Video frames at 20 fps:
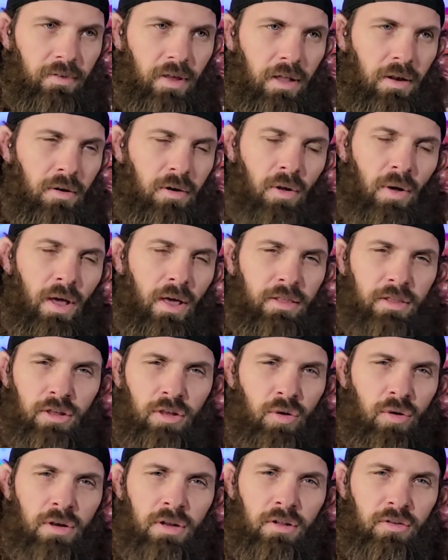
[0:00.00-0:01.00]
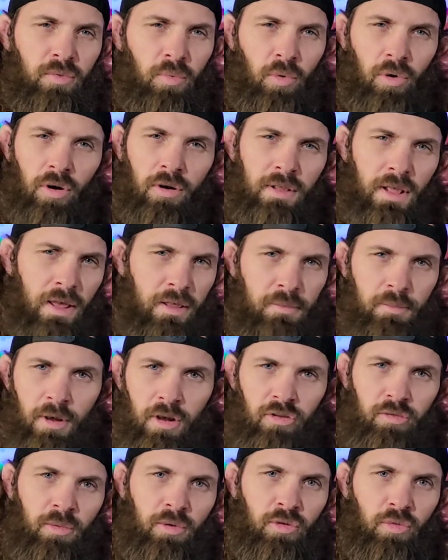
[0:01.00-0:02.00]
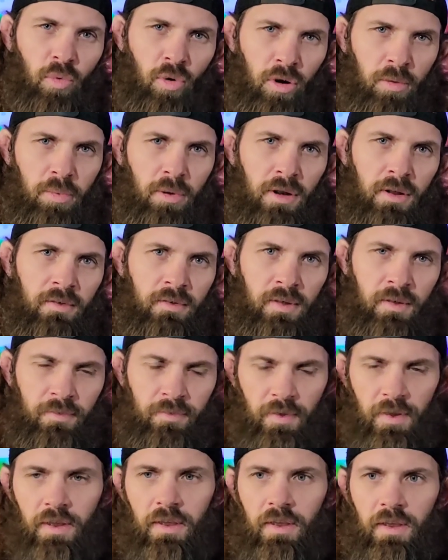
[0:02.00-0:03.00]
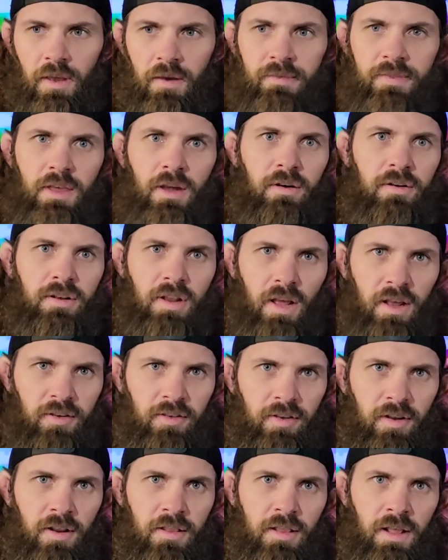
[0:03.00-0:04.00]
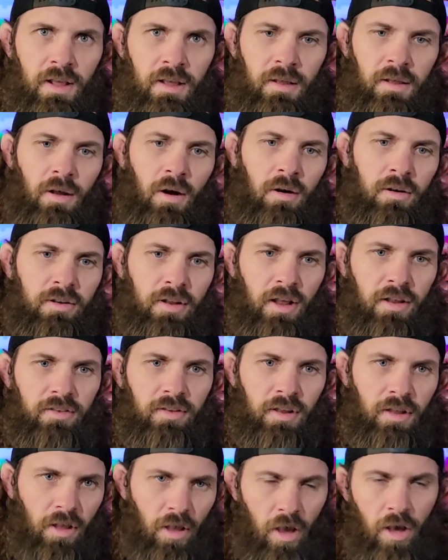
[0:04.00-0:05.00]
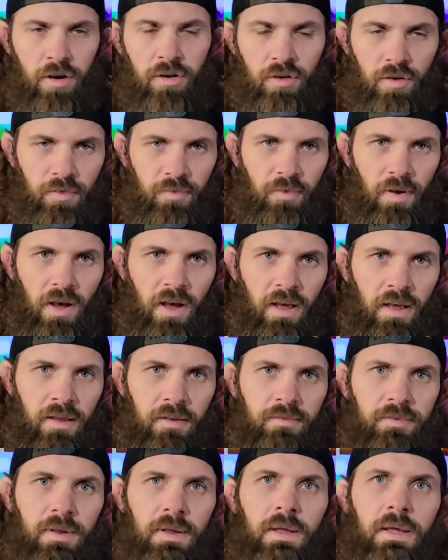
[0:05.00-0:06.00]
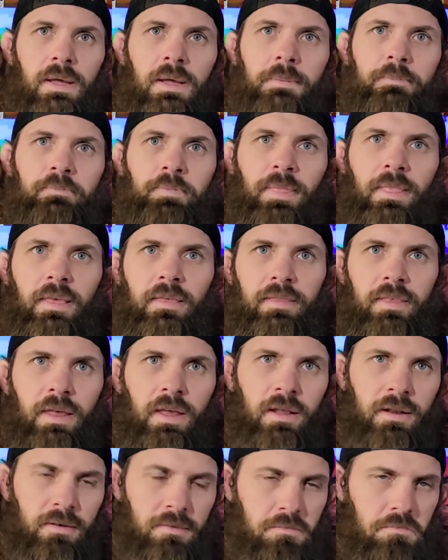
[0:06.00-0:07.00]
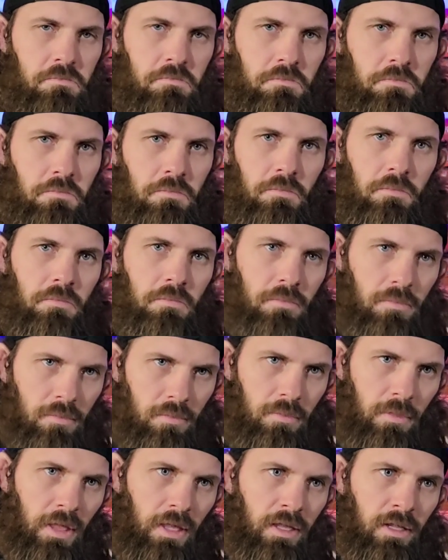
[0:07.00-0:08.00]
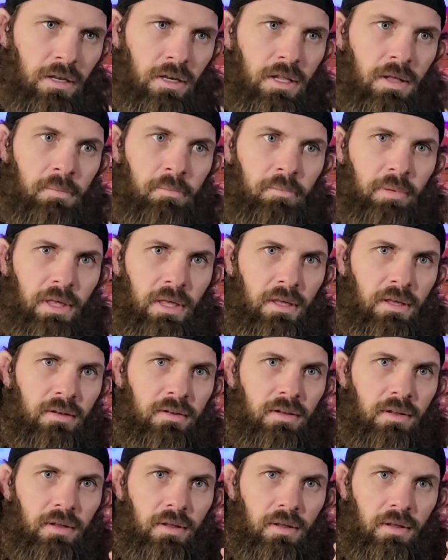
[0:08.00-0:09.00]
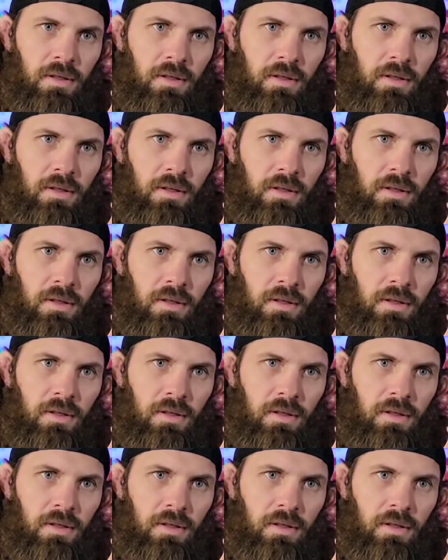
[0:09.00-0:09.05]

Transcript: I don't know how the units work, how the measurements work, but if they're tested and they are testing under 5, then they can compete.